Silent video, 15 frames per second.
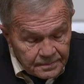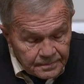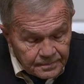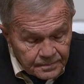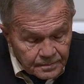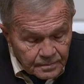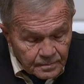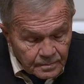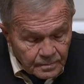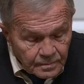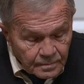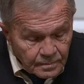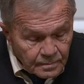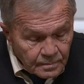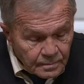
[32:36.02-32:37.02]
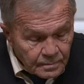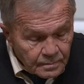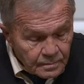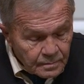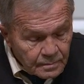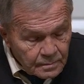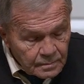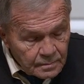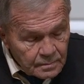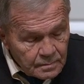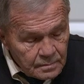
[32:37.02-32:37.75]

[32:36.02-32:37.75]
(silence)